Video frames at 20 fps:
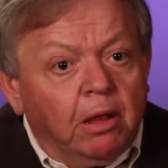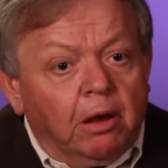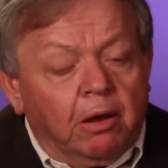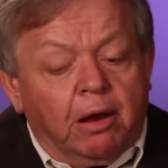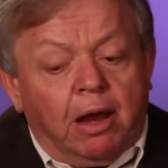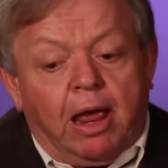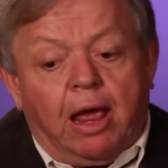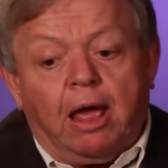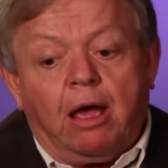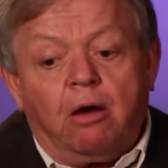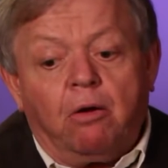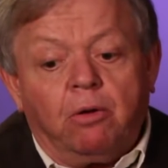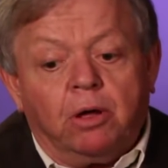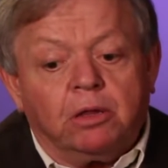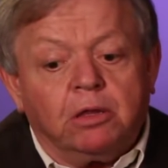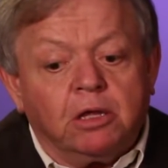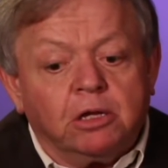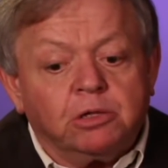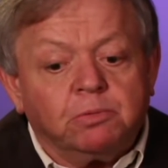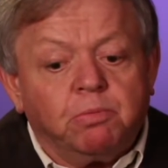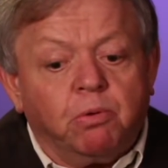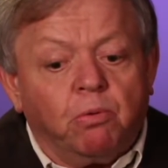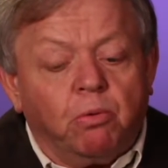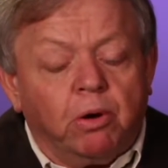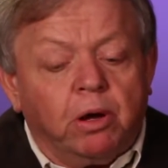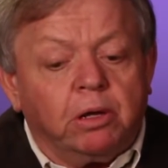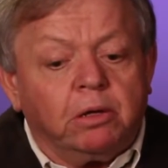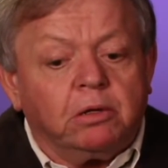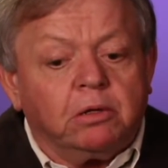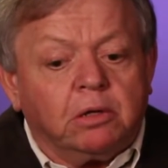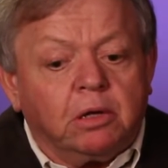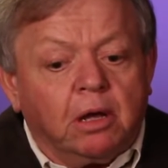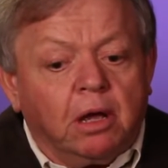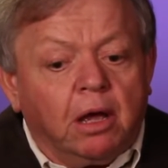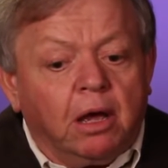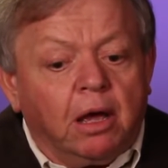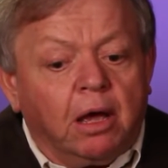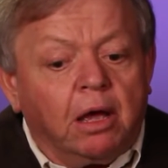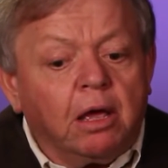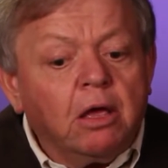Now, at this point,
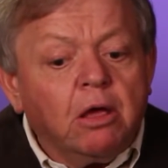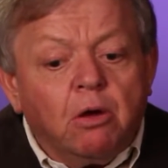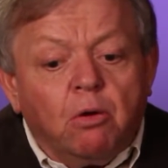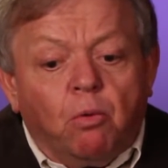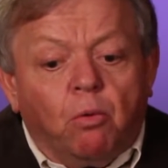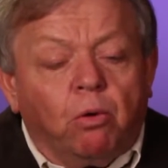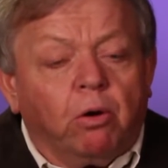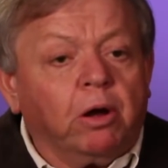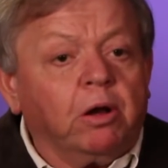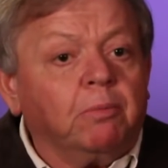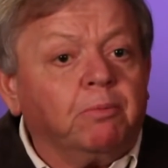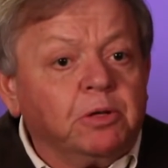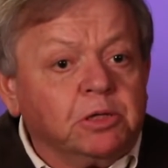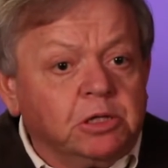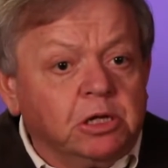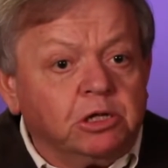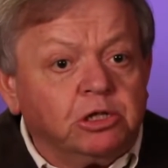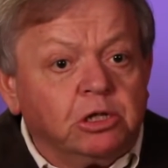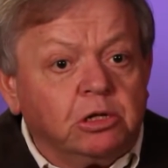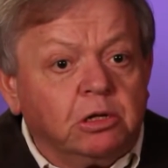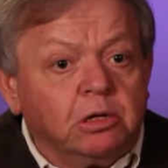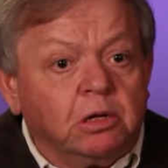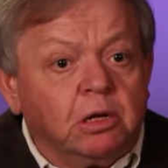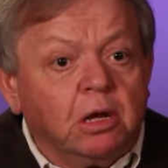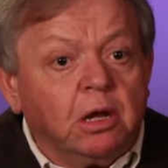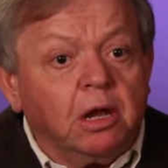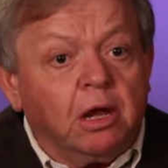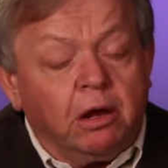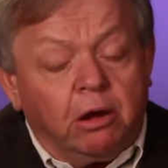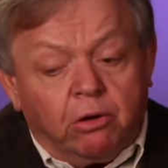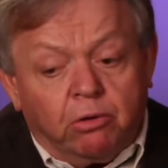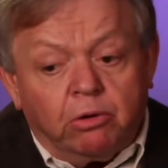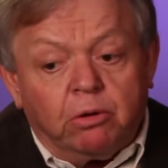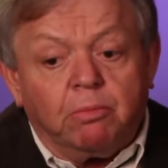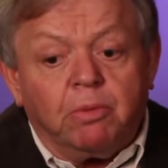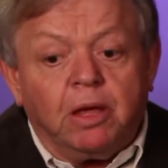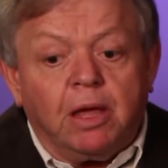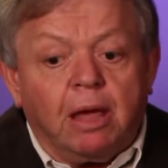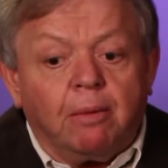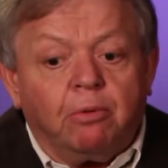we're in a position here to
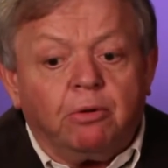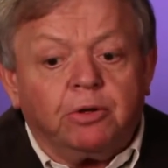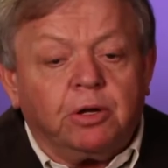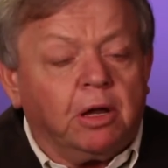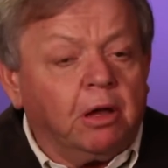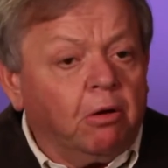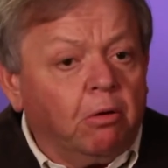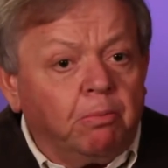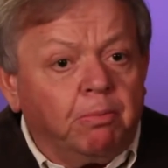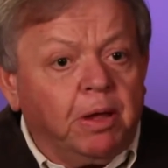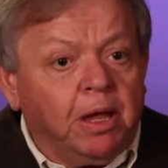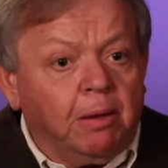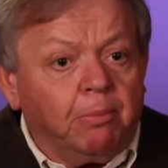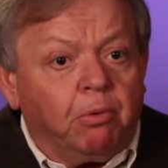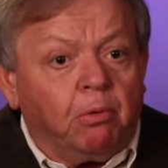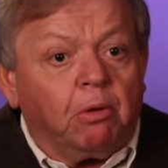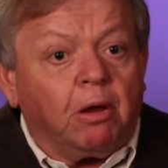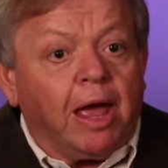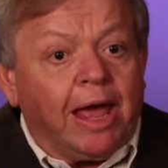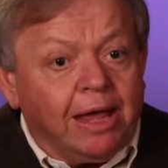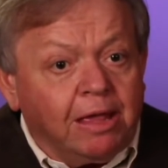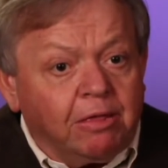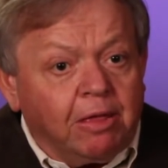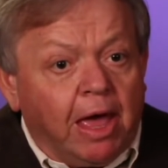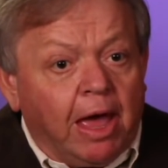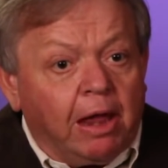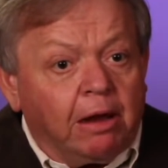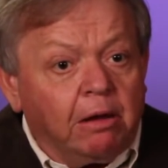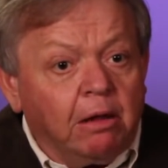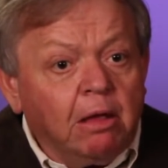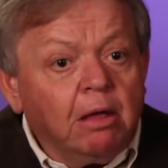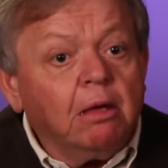be able to help people like that.